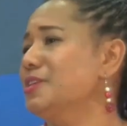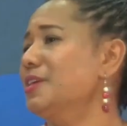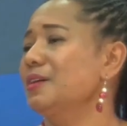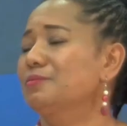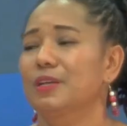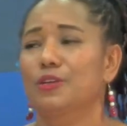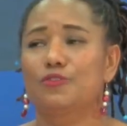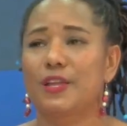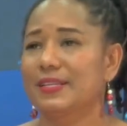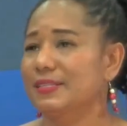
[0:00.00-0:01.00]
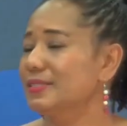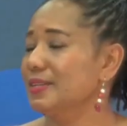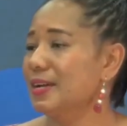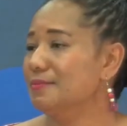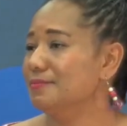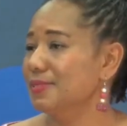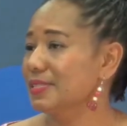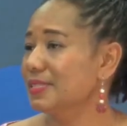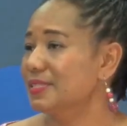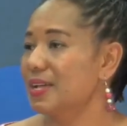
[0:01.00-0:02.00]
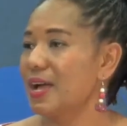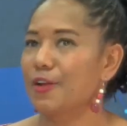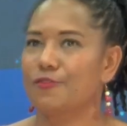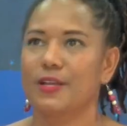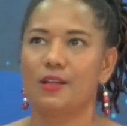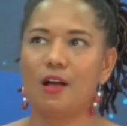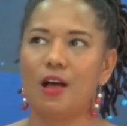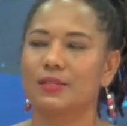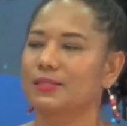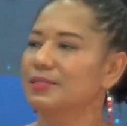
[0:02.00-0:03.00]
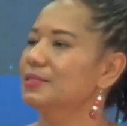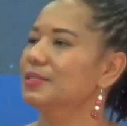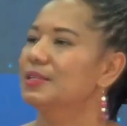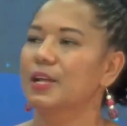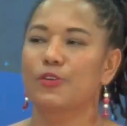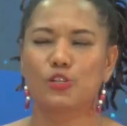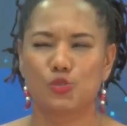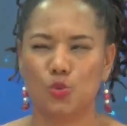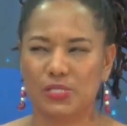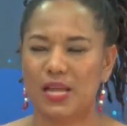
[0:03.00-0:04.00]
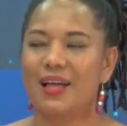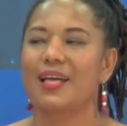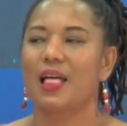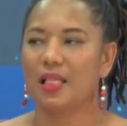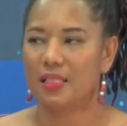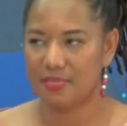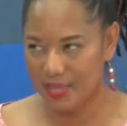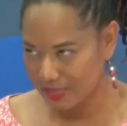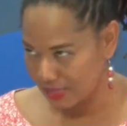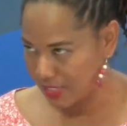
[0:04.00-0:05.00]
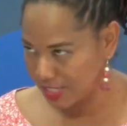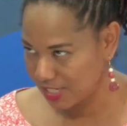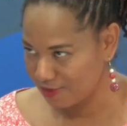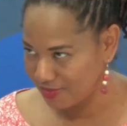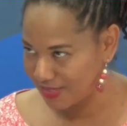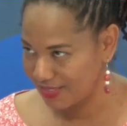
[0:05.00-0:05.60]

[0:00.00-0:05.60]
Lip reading: a great sister, a great aunt, a great daughter, that's an achievement.